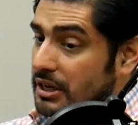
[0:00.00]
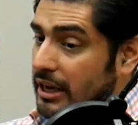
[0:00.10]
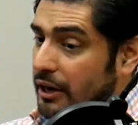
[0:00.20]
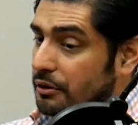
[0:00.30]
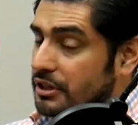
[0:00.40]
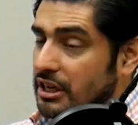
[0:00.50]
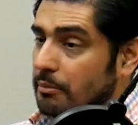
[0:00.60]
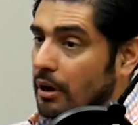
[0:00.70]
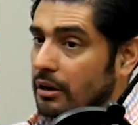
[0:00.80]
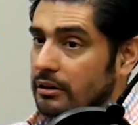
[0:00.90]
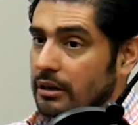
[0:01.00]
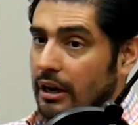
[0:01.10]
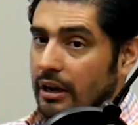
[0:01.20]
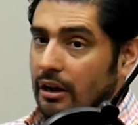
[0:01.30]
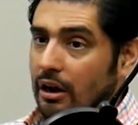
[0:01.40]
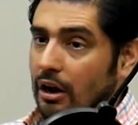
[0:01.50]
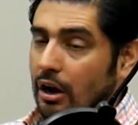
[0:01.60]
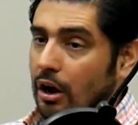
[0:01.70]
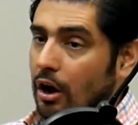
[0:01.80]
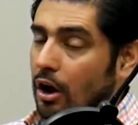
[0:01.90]
get your team on
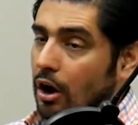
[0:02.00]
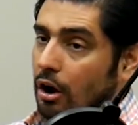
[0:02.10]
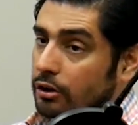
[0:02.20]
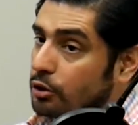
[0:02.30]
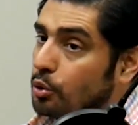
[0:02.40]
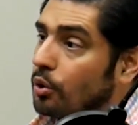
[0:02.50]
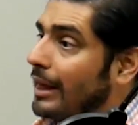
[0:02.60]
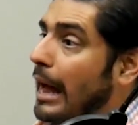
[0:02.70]
Google